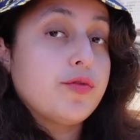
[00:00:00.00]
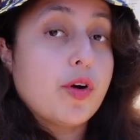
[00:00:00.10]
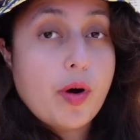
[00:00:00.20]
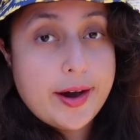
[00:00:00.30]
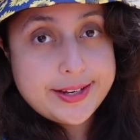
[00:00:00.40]
of
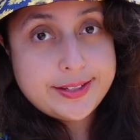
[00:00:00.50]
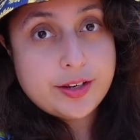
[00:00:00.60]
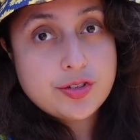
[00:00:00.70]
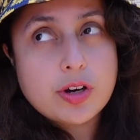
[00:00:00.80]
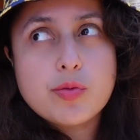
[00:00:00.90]

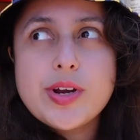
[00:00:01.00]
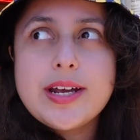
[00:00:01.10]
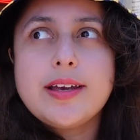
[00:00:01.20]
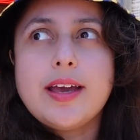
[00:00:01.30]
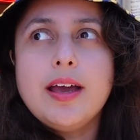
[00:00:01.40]
variety. So
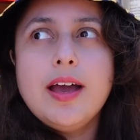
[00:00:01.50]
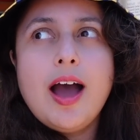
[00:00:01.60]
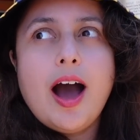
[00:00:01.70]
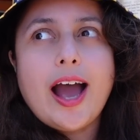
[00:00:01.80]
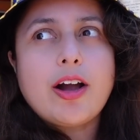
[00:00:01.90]
really,
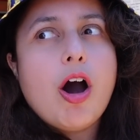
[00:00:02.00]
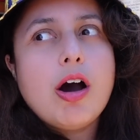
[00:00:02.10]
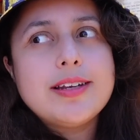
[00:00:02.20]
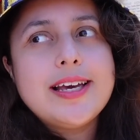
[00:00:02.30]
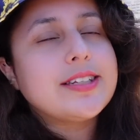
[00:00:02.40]
I
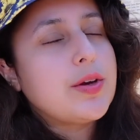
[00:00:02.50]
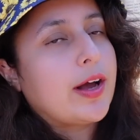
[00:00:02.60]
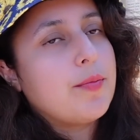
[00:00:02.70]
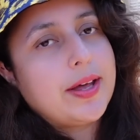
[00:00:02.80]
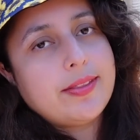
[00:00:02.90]
can't easily
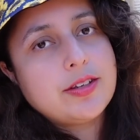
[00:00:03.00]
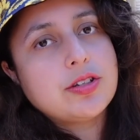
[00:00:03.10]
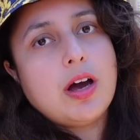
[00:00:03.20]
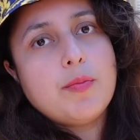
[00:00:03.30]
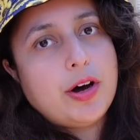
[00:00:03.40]
recommend
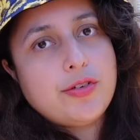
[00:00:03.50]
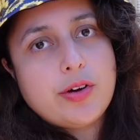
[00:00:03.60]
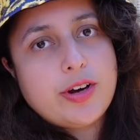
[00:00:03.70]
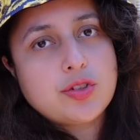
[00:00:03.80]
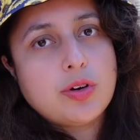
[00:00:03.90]
this uh,
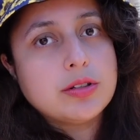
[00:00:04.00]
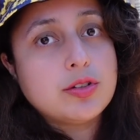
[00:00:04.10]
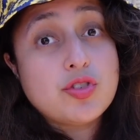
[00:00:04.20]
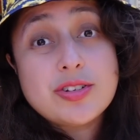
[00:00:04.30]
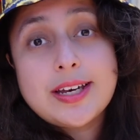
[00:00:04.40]
buffet restaurant
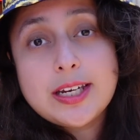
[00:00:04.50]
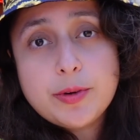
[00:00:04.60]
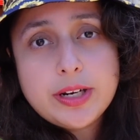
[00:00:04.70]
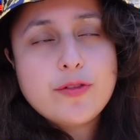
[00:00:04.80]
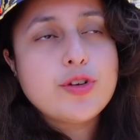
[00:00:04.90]
to just
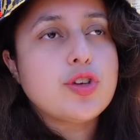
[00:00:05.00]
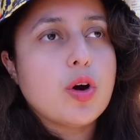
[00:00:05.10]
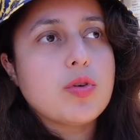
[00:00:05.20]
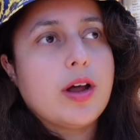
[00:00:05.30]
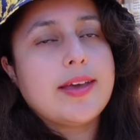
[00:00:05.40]
anybody. If you
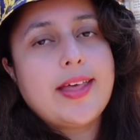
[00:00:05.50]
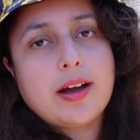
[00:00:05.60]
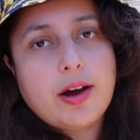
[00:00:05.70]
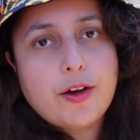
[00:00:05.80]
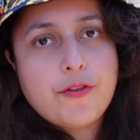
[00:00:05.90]
don't like
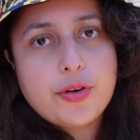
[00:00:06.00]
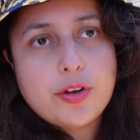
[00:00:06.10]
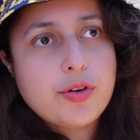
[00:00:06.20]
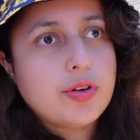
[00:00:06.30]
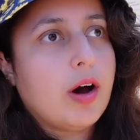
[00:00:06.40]
that kind of food,
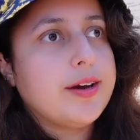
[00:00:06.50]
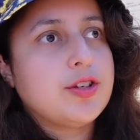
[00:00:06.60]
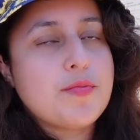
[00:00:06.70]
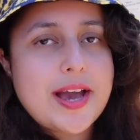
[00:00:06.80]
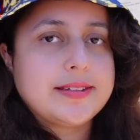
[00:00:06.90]
if you're not
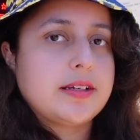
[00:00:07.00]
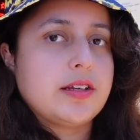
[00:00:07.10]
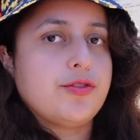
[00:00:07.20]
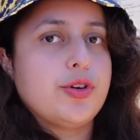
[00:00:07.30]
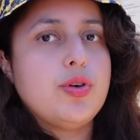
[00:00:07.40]
into
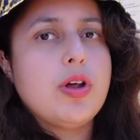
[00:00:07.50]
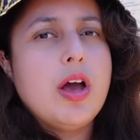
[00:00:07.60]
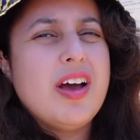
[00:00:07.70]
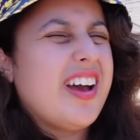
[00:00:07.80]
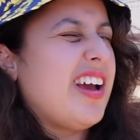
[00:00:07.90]
Mexican food,
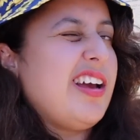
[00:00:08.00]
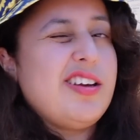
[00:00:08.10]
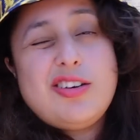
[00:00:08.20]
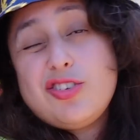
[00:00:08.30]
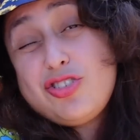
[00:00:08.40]

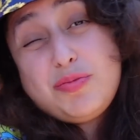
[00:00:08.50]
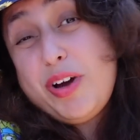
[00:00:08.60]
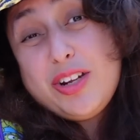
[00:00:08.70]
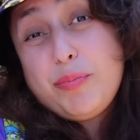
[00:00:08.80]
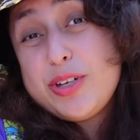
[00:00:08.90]
it just
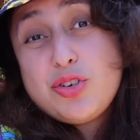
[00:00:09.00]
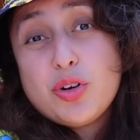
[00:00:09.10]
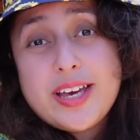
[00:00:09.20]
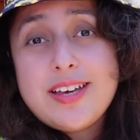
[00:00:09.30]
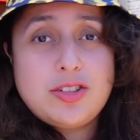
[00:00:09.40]
might not be to
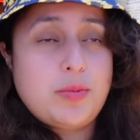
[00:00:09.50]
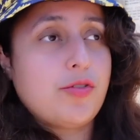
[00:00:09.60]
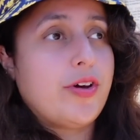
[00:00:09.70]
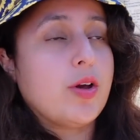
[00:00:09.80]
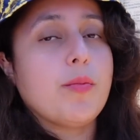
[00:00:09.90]
your taste, to be
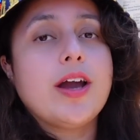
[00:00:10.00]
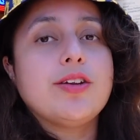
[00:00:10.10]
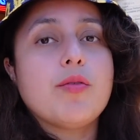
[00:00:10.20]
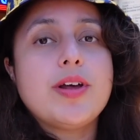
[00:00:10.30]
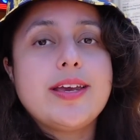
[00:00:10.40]
fair. You might
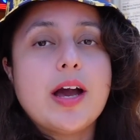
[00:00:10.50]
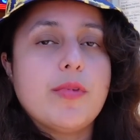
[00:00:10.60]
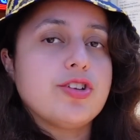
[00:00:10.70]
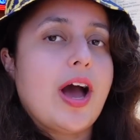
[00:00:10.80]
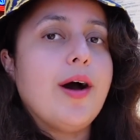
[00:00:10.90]
not really get
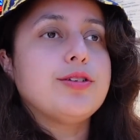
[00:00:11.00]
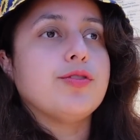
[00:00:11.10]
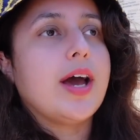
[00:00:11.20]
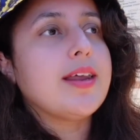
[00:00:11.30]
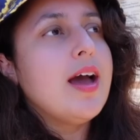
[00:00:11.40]
much out
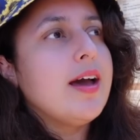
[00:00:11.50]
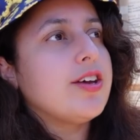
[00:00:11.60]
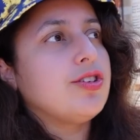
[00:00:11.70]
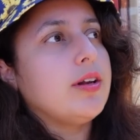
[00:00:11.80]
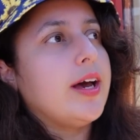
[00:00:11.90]
of it.
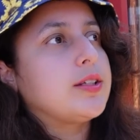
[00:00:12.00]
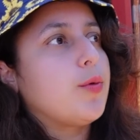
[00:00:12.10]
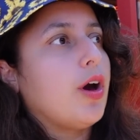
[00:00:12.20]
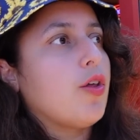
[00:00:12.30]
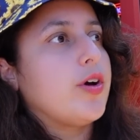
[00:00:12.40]
It's not like some
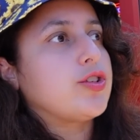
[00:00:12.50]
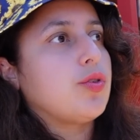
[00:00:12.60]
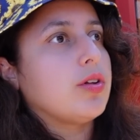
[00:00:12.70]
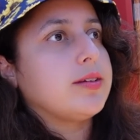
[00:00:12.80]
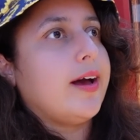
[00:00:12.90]
of the other
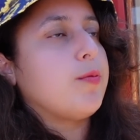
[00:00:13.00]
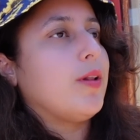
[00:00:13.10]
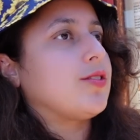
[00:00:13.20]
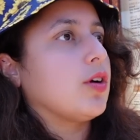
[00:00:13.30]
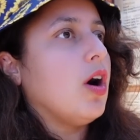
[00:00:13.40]
restaurants like
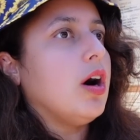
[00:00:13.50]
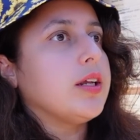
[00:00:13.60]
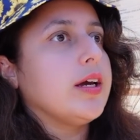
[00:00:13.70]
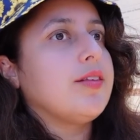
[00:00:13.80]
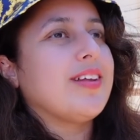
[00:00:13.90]
Plaza
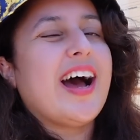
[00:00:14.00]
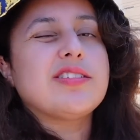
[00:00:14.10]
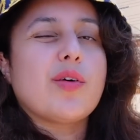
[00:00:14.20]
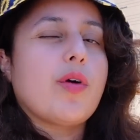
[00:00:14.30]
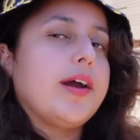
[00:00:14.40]
Gardens that
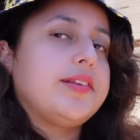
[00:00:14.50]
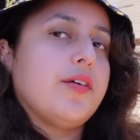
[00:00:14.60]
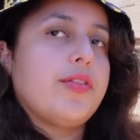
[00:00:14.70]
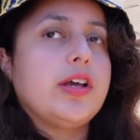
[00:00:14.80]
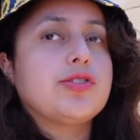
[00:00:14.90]
has a variety
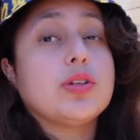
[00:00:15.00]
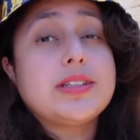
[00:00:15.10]
of things, or